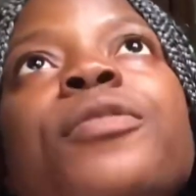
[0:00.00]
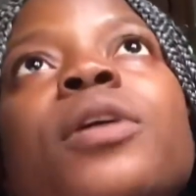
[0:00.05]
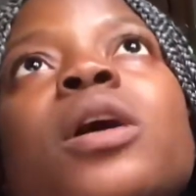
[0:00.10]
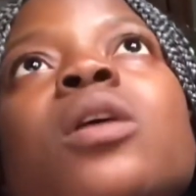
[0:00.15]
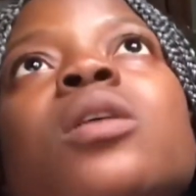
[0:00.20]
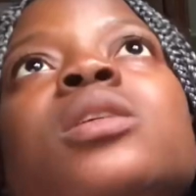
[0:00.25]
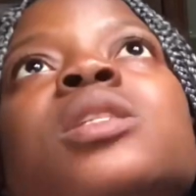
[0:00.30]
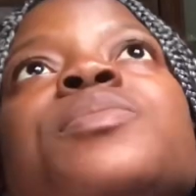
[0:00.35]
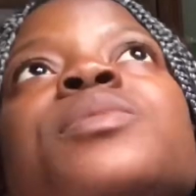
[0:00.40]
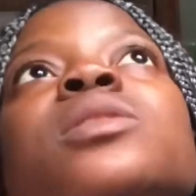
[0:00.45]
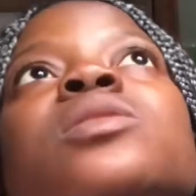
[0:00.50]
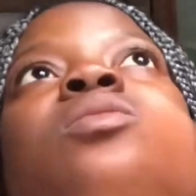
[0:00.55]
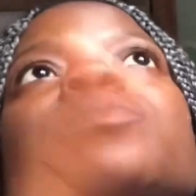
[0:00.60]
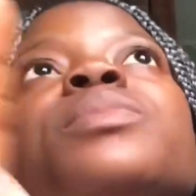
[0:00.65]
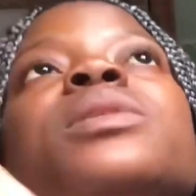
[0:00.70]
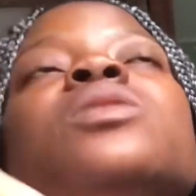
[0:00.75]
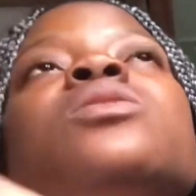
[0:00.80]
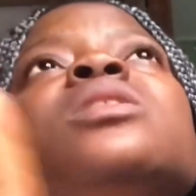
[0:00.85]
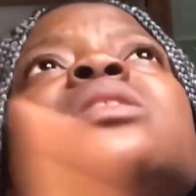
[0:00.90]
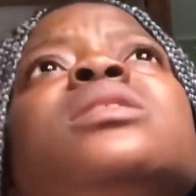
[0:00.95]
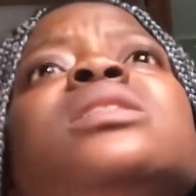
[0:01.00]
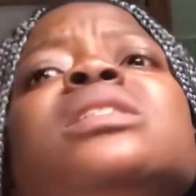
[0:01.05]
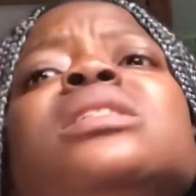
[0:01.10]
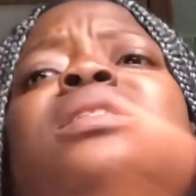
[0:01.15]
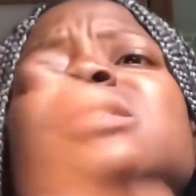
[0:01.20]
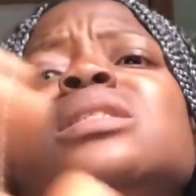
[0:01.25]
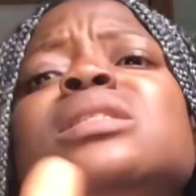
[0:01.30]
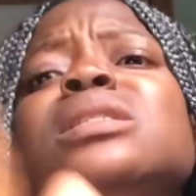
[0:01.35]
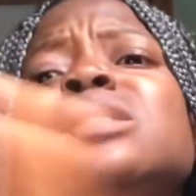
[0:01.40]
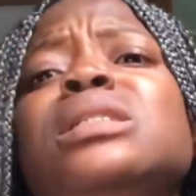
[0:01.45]
for hospital bills, he did
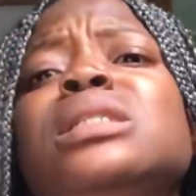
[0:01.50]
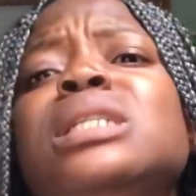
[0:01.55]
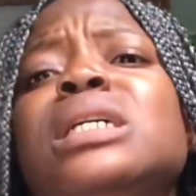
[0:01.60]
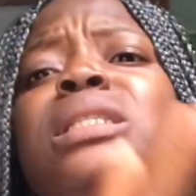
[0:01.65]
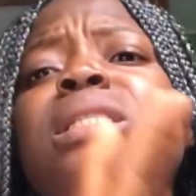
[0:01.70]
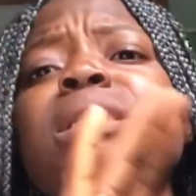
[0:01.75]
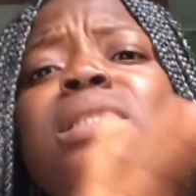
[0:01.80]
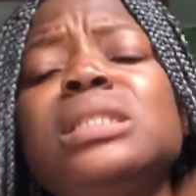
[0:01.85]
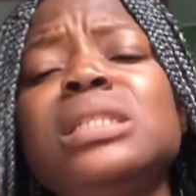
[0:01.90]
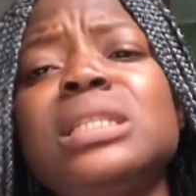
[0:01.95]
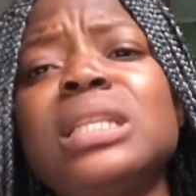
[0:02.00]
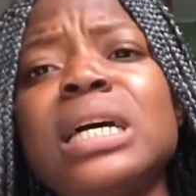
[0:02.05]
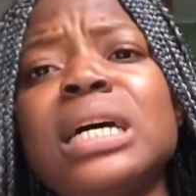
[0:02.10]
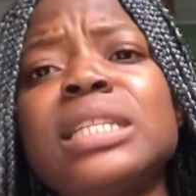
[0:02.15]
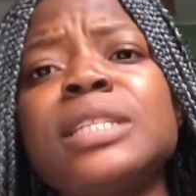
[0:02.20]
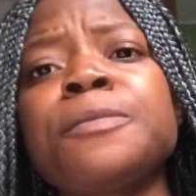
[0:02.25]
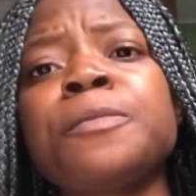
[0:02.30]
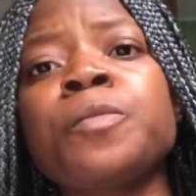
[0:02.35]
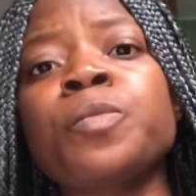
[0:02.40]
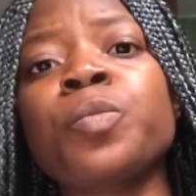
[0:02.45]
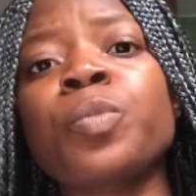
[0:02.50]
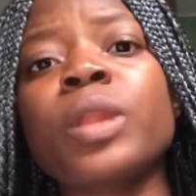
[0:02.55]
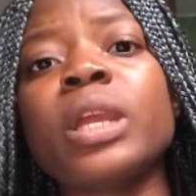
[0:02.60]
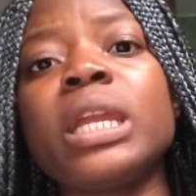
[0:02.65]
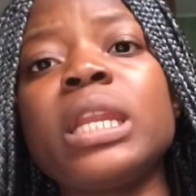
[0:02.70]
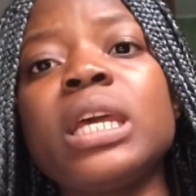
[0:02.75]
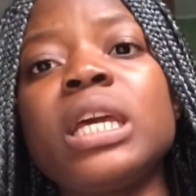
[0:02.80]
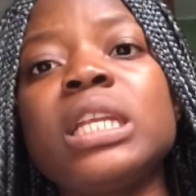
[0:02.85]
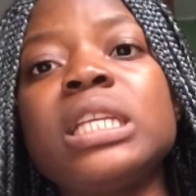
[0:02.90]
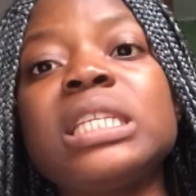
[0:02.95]
this, he did that,
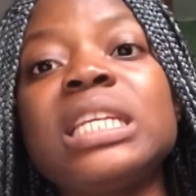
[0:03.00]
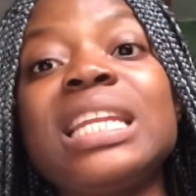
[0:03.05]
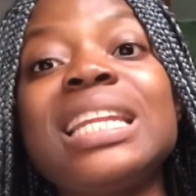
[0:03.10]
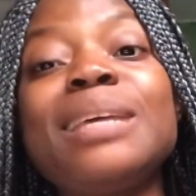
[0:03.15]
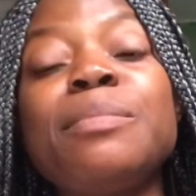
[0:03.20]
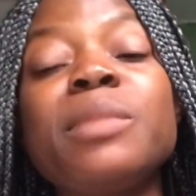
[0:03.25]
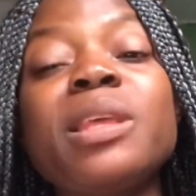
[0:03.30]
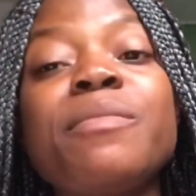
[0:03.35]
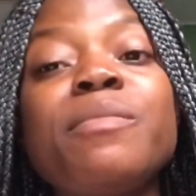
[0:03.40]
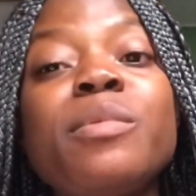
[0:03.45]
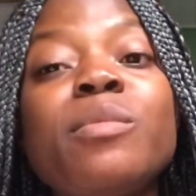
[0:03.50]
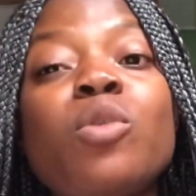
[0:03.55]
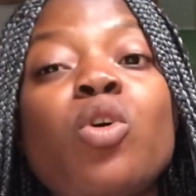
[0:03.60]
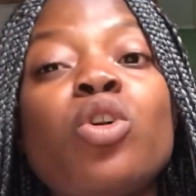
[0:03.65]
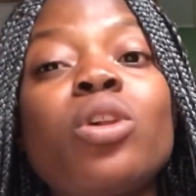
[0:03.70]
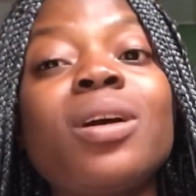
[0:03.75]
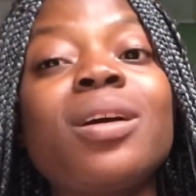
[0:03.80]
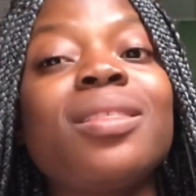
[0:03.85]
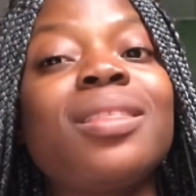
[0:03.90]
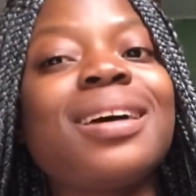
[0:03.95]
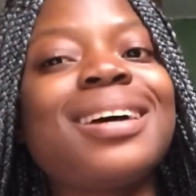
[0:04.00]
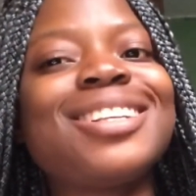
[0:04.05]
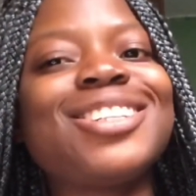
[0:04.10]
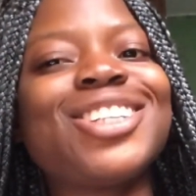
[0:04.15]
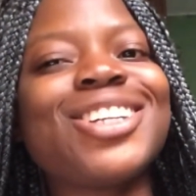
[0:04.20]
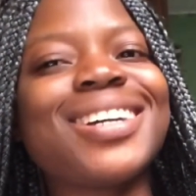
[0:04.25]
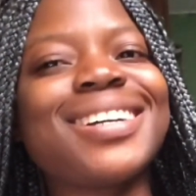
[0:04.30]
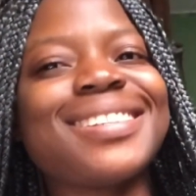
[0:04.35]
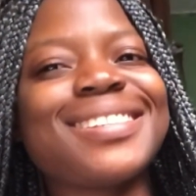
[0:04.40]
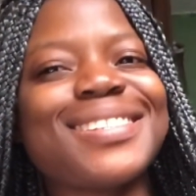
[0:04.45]
and then he said, let them give him another
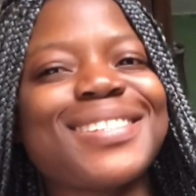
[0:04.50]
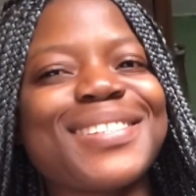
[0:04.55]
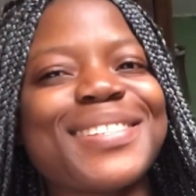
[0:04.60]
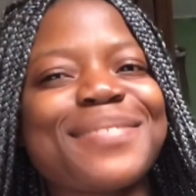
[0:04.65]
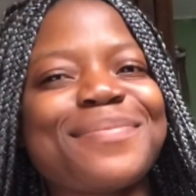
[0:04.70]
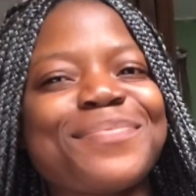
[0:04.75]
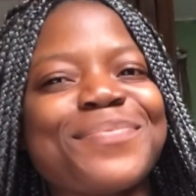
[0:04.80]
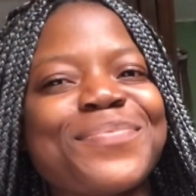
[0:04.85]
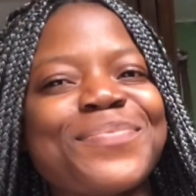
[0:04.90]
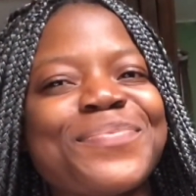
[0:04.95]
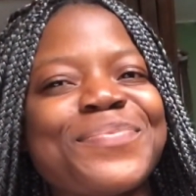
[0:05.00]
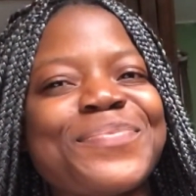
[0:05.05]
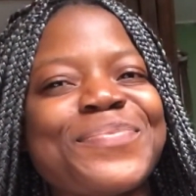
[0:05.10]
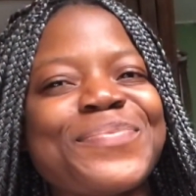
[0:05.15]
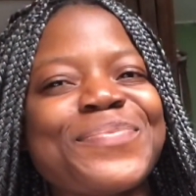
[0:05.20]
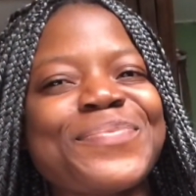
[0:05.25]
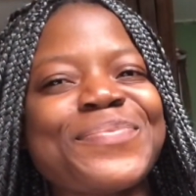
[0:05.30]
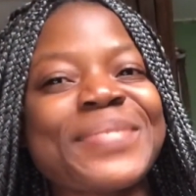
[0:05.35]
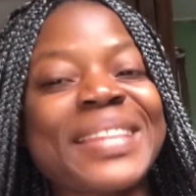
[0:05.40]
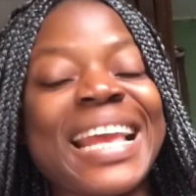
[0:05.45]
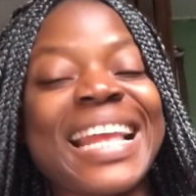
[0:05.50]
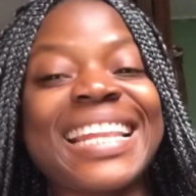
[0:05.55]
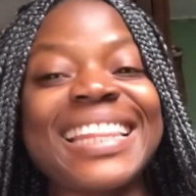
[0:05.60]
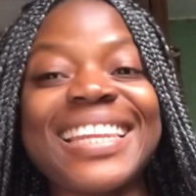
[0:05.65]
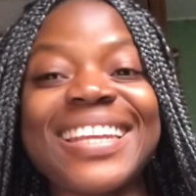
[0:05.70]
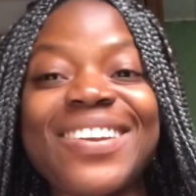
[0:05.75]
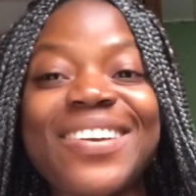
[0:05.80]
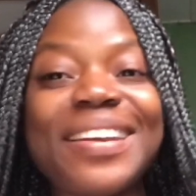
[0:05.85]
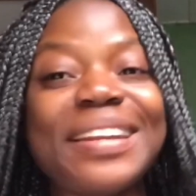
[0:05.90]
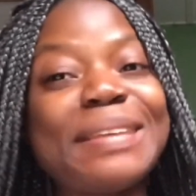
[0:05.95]
chance.
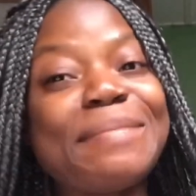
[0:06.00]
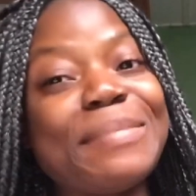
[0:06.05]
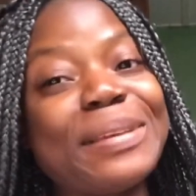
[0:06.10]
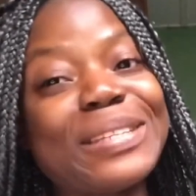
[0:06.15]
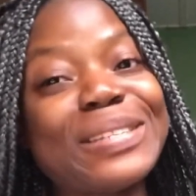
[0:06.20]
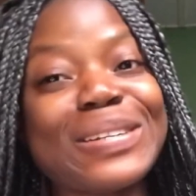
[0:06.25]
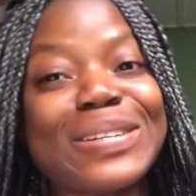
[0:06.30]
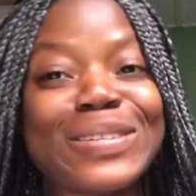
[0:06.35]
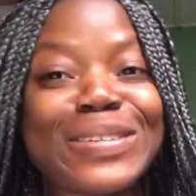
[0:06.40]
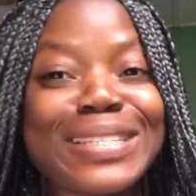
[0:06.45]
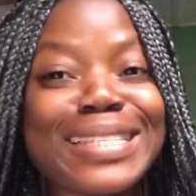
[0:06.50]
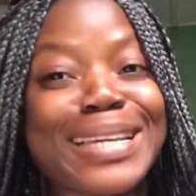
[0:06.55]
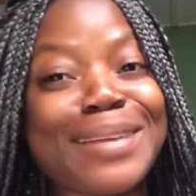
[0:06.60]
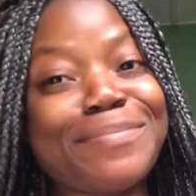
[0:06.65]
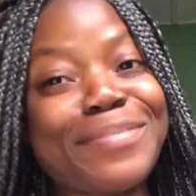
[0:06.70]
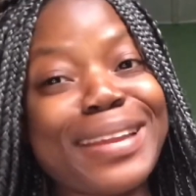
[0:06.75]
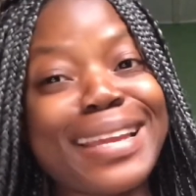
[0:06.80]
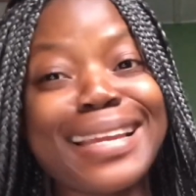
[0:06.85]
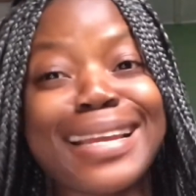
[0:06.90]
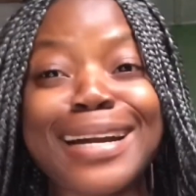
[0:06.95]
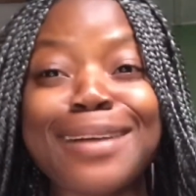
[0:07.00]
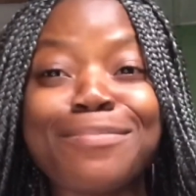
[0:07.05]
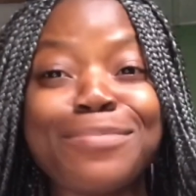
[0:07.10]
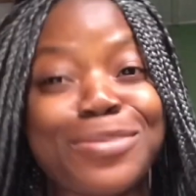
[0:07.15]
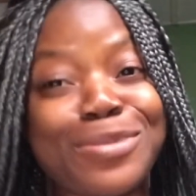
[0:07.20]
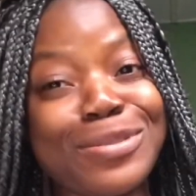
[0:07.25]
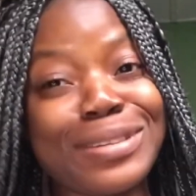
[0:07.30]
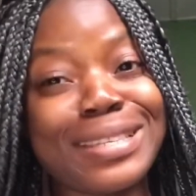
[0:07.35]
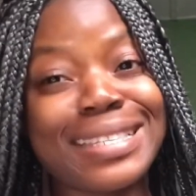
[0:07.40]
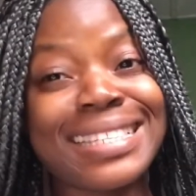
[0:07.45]
They already beat your daughter, break her
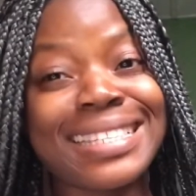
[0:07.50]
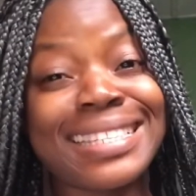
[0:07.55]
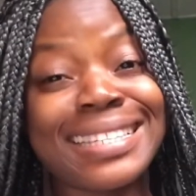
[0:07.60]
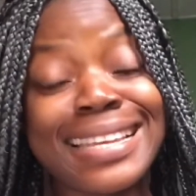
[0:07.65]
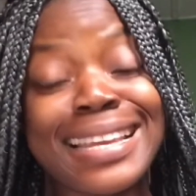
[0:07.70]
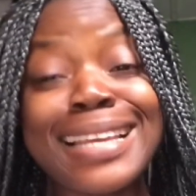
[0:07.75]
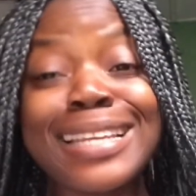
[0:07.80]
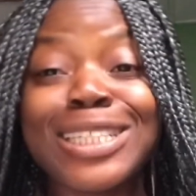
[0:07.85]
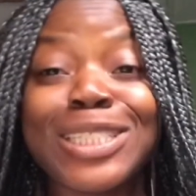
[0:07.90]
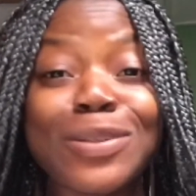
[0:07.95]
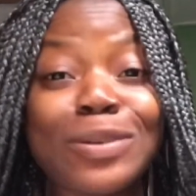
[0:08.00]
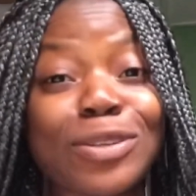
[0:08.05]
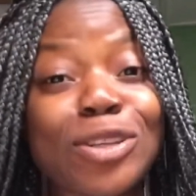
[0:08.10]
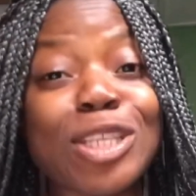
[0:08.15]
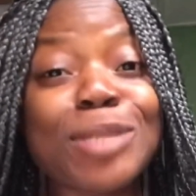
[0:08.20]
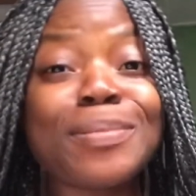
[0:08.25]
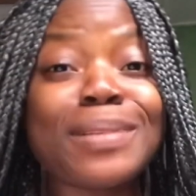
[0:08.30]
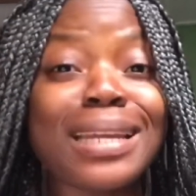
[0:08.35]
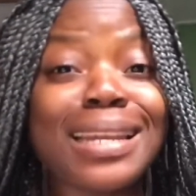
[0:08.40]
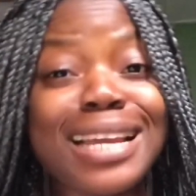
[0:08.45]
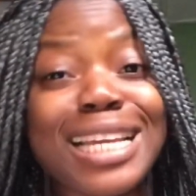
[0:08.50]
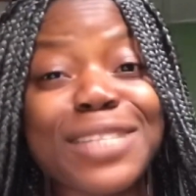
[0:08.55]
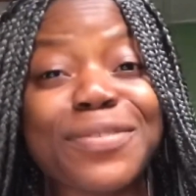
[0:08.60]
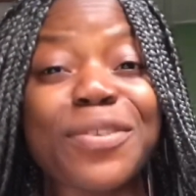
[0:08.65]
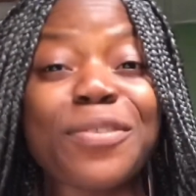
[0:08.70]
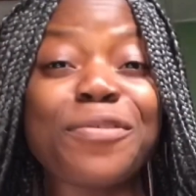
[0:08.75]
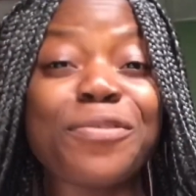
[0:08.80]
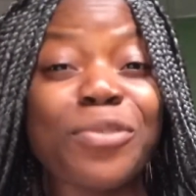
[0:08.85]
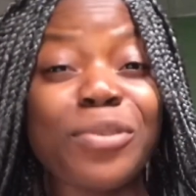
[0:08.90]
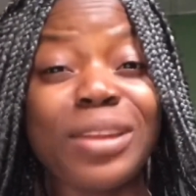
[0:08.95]
bones. She was hospitalized
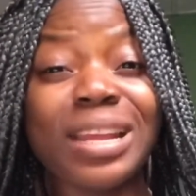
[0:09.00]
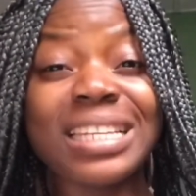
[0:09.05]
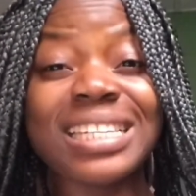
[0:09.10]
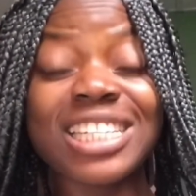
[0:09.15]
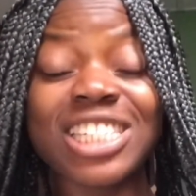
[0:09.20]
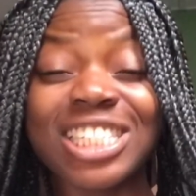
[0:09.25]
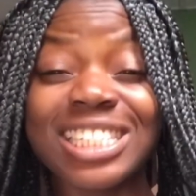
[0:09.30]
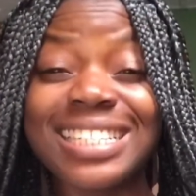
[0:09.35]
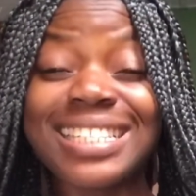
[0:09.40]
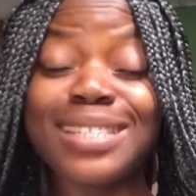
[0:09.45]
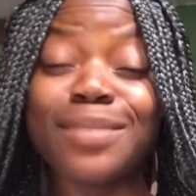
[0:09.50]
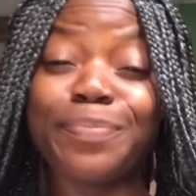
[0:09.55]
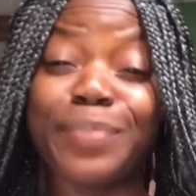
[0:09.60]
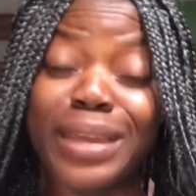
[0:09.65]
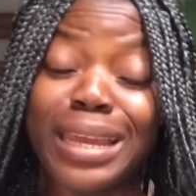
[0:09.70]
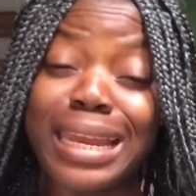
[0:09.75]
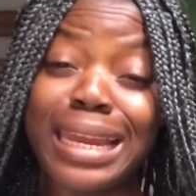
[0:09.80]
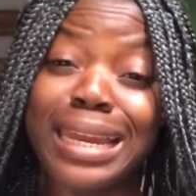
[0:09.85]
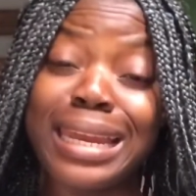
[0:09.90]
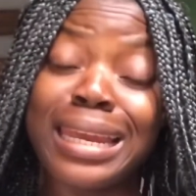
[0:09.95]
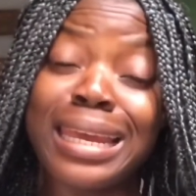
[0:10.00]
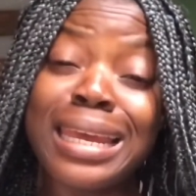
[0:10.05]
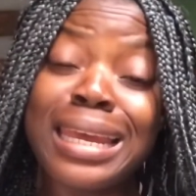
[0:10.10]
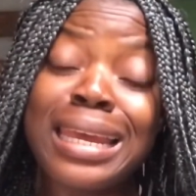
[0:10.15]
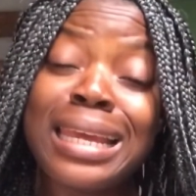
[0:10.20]
for a few days. She's been